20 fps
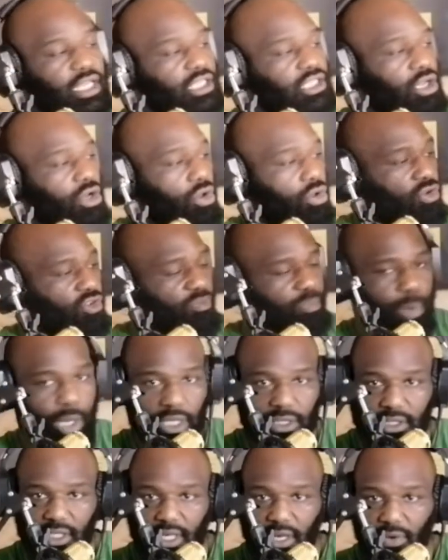There's a lot of
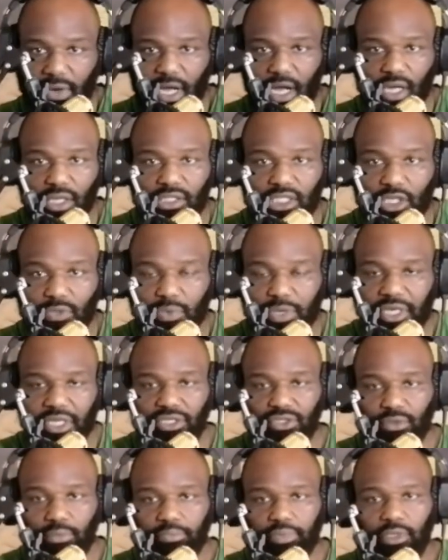parts in our house that we
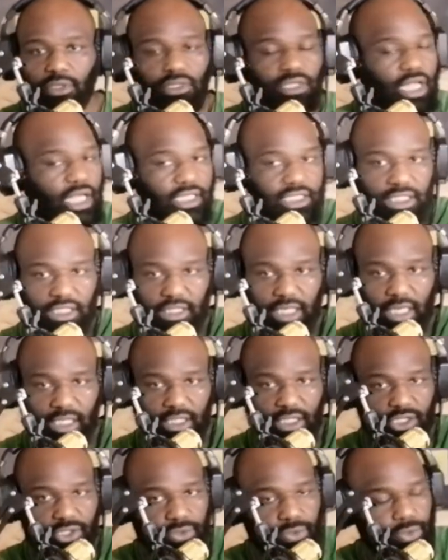need to build, like just
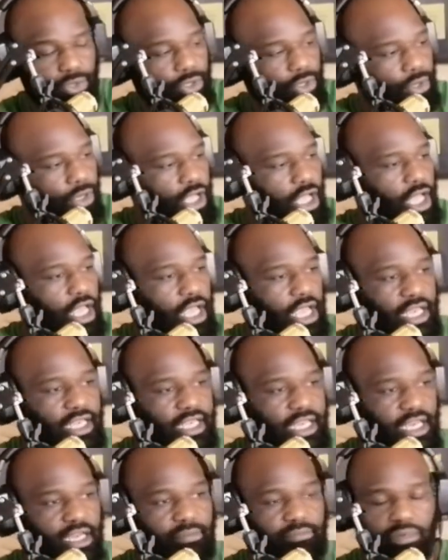like this studio.
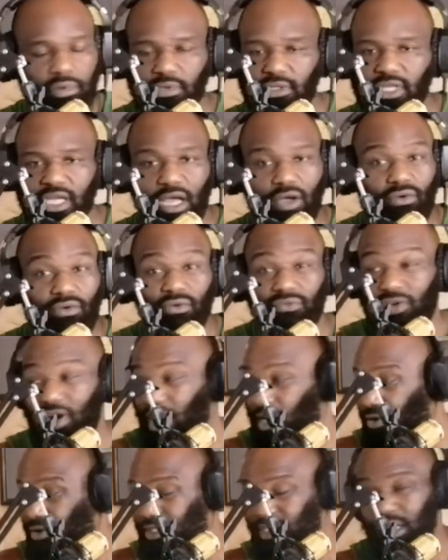It needed building. I could have
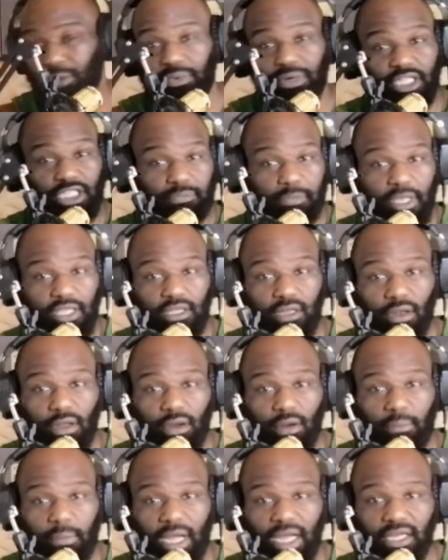hired somebody, spent a
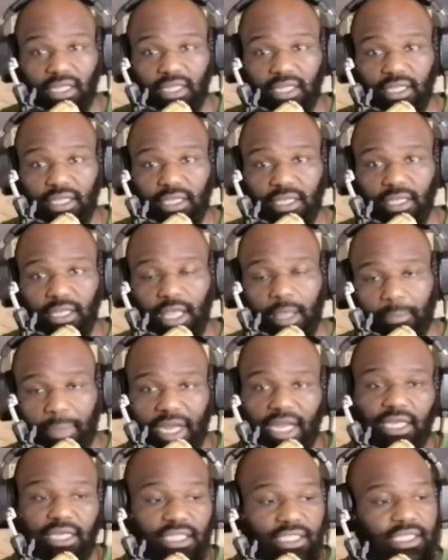lot of money,
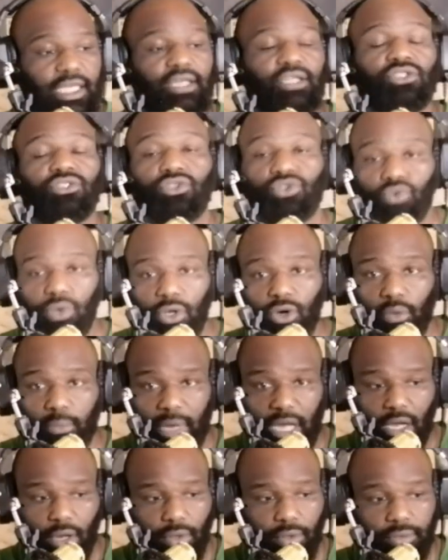but I decided to do it on
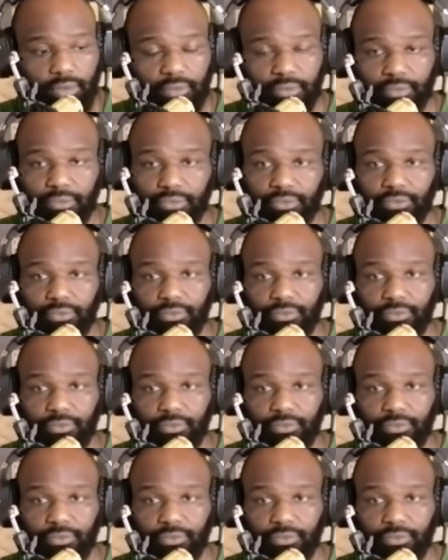my own.